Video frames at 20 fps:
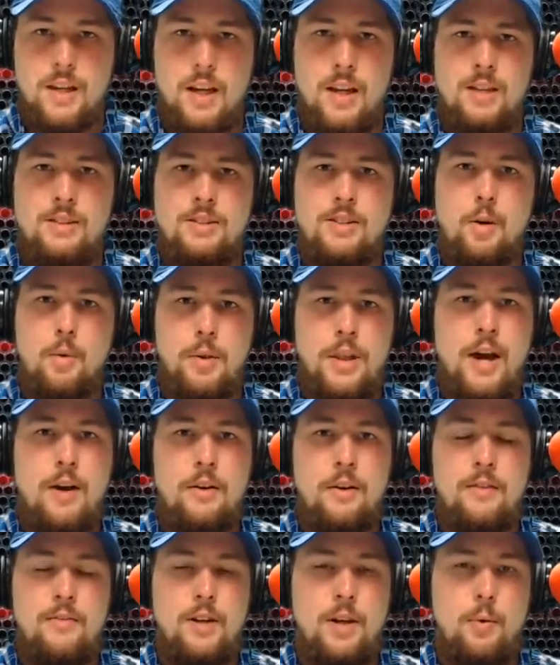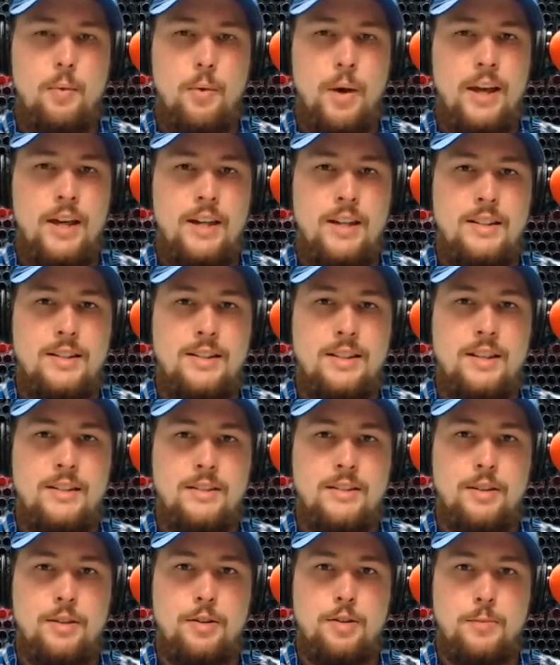And so, without giving away any
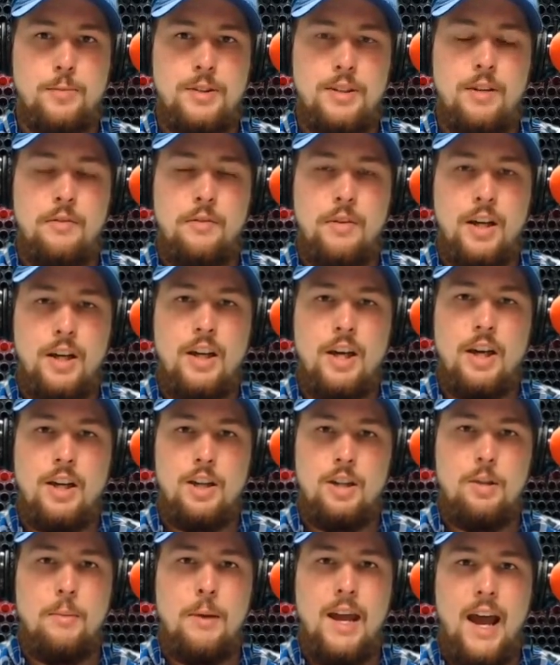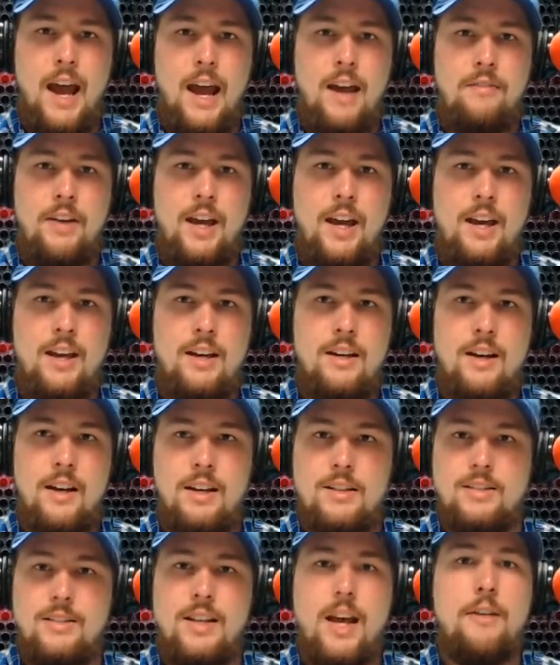scenes that are specific, you may have a
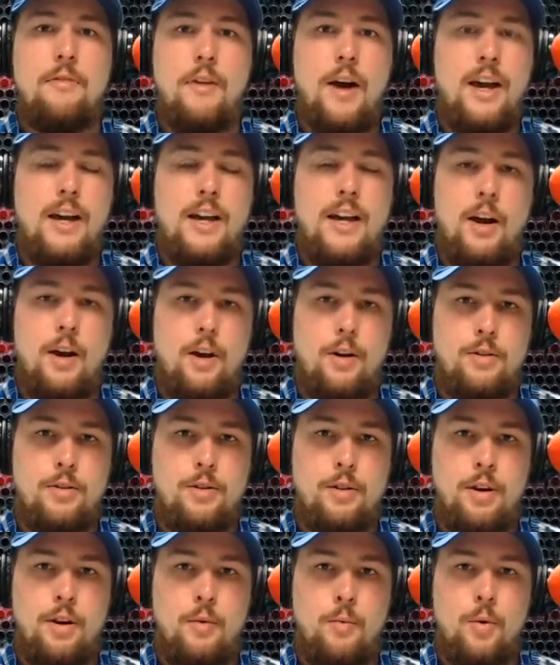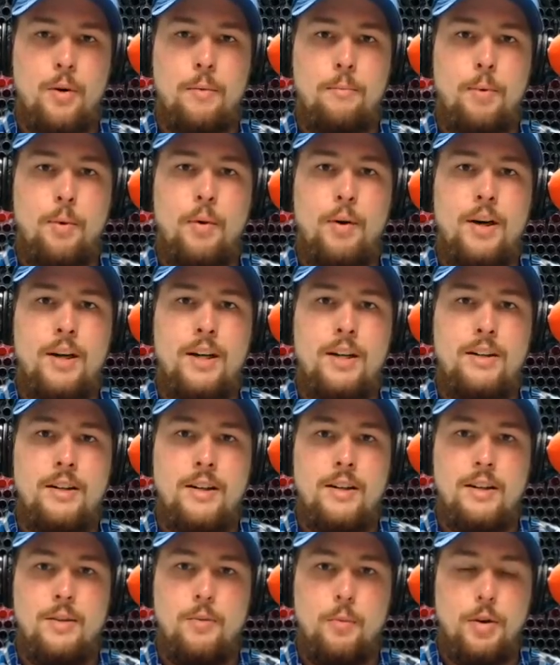sci fi character at one point
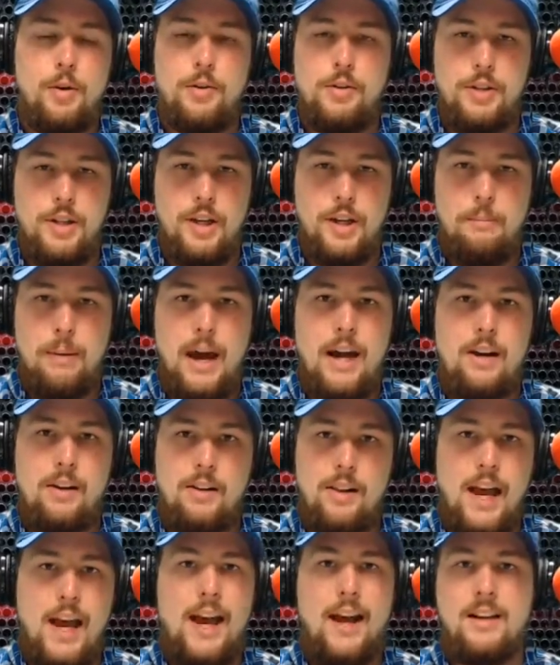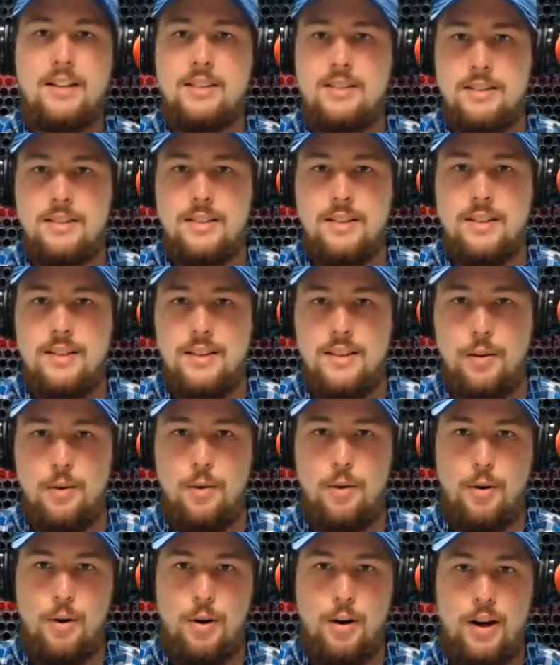wielding a battle axe
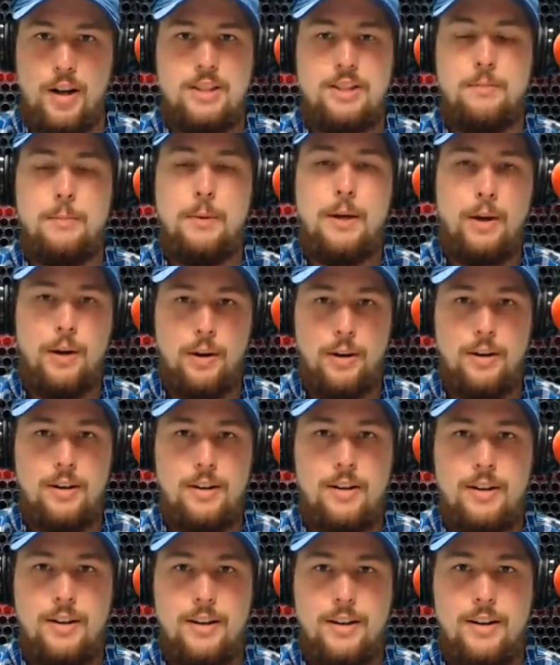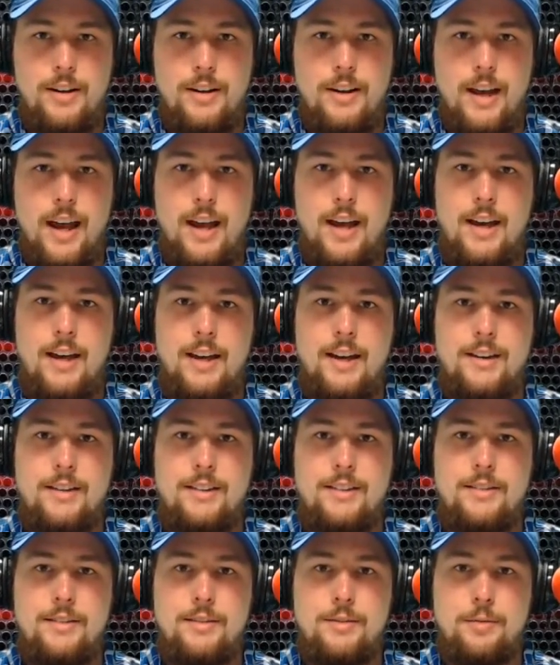or a spear,
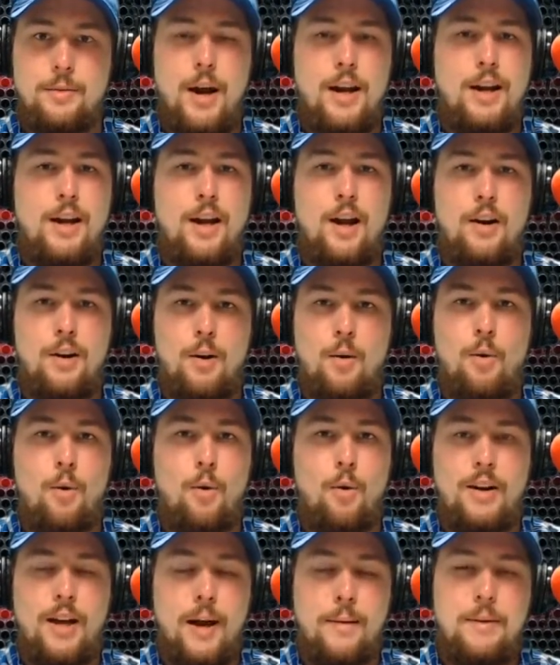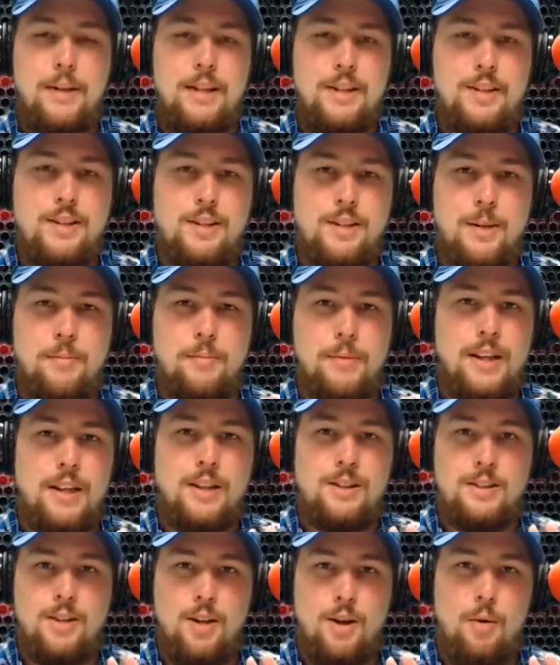and riding on a horse. I mean, it's just something
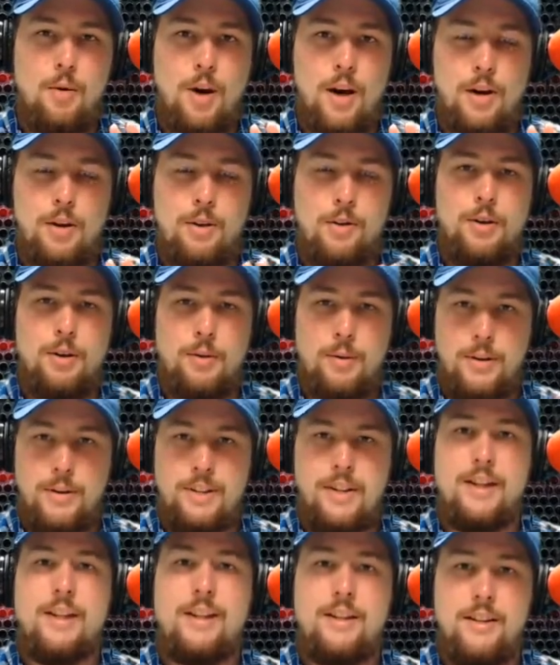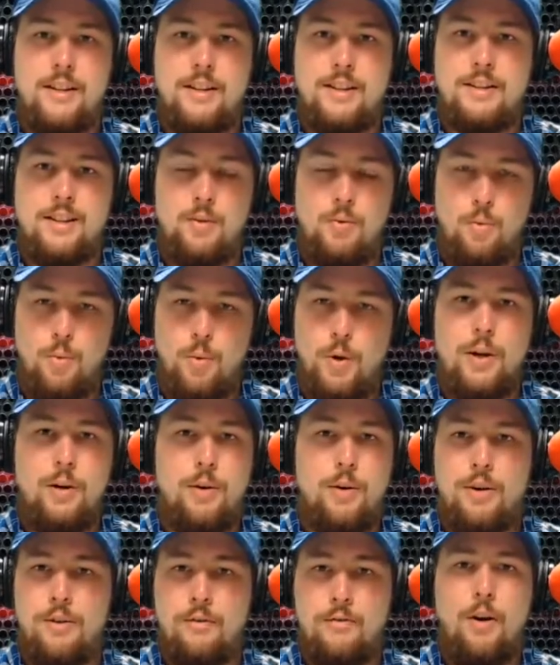that's so utterly ridiculous and
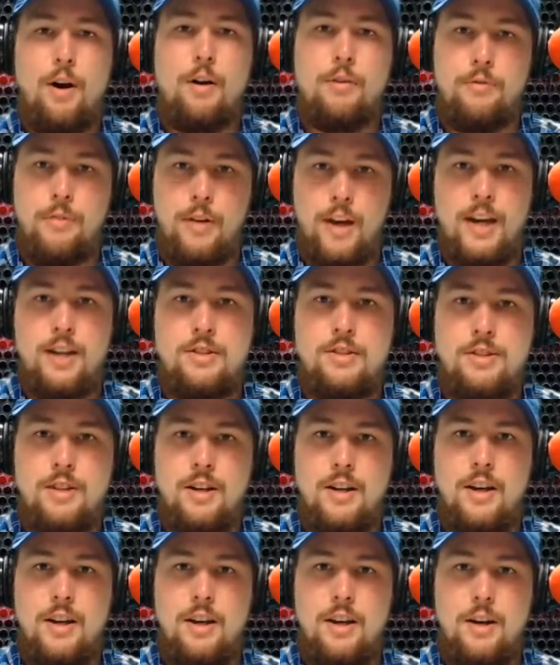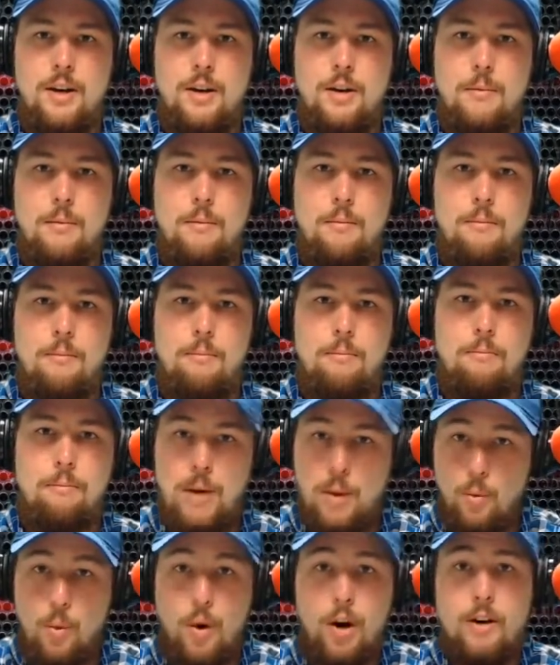weird and far fetched,
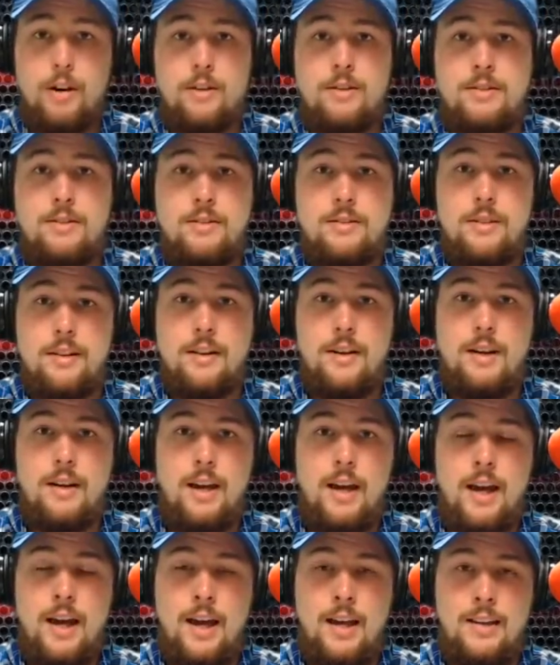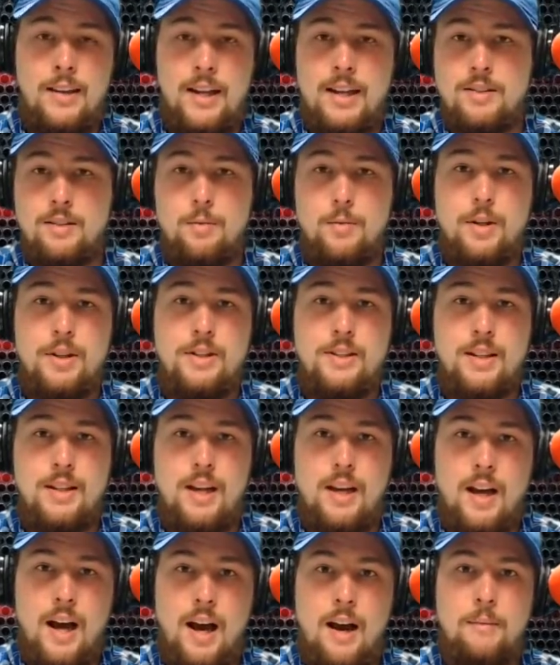but it works. And that's the reason
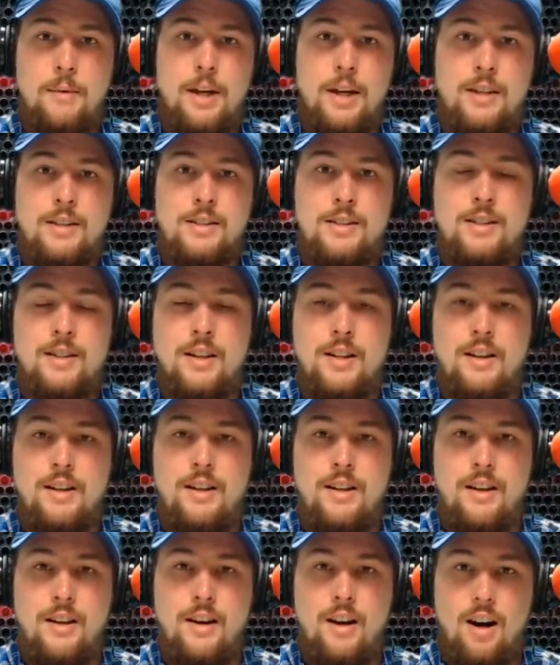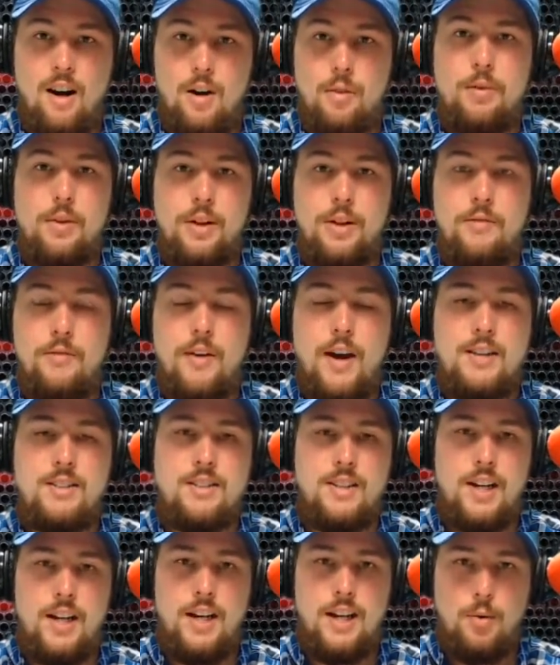that comics are really
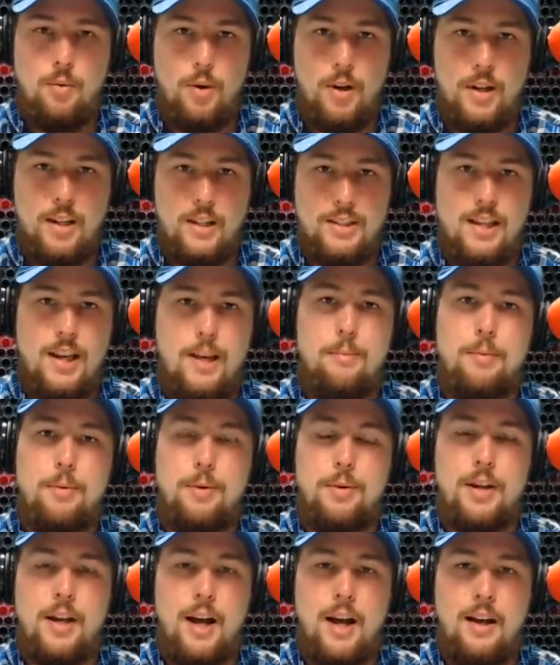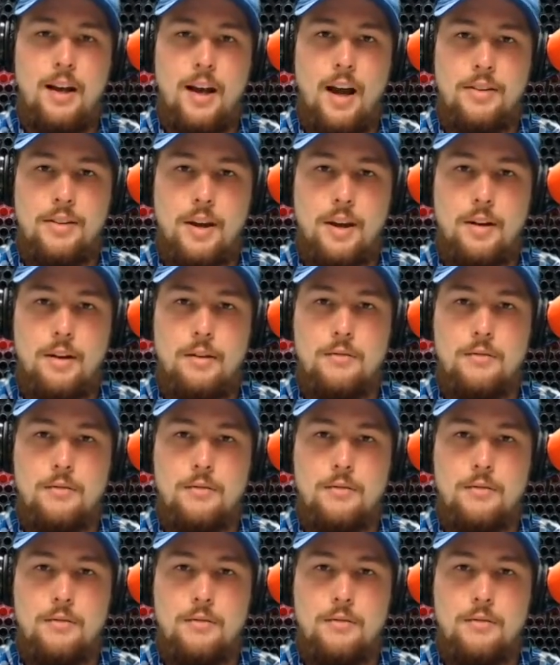fascinating. One example that I, I thought of